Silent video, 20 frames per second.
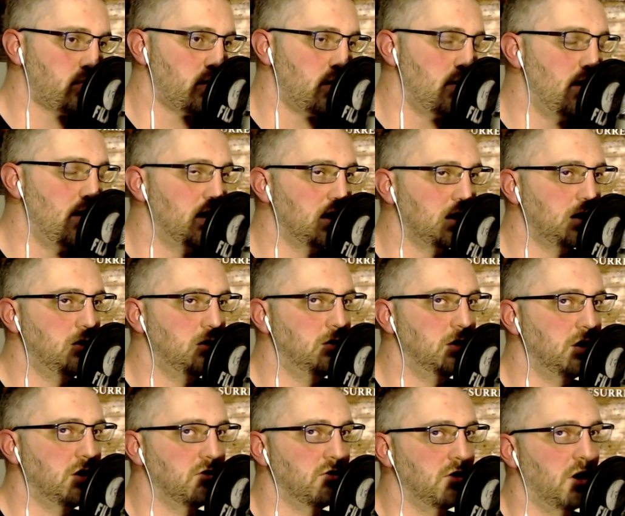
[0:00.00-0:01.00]
Uh, I can do an
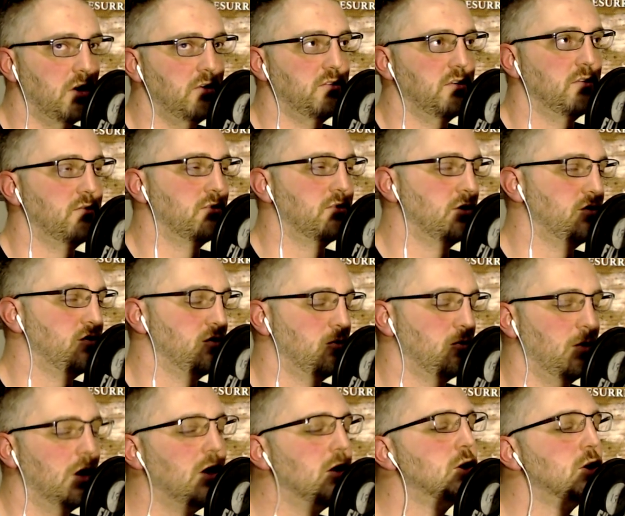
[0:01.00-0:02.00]
exhaustive search for
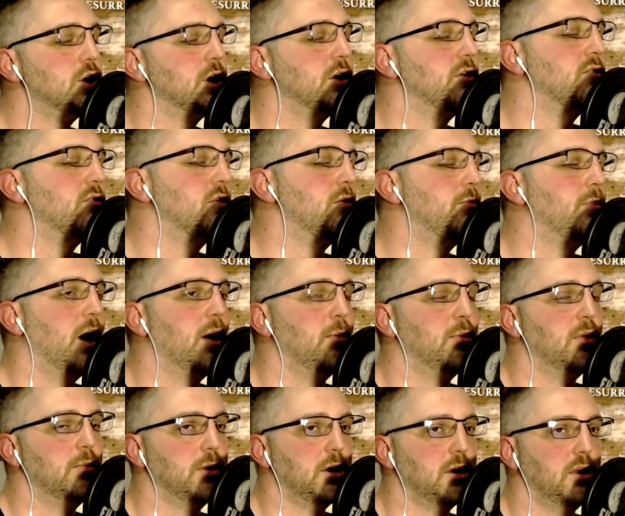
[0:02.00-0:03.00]
Welch's in the Bible.
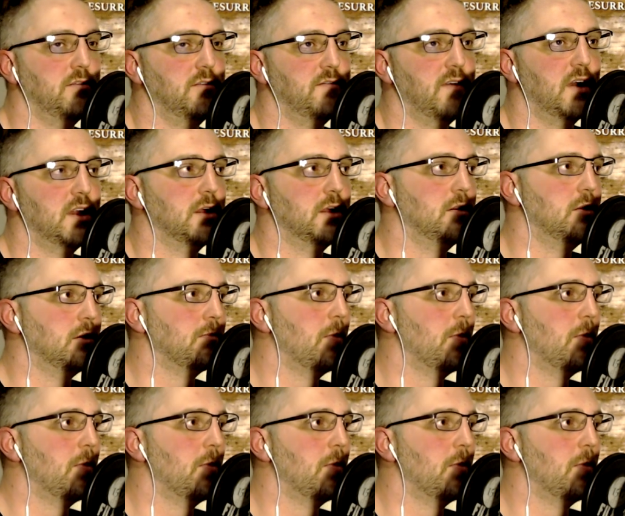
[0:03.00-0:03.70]
I'm not going to find it. Look,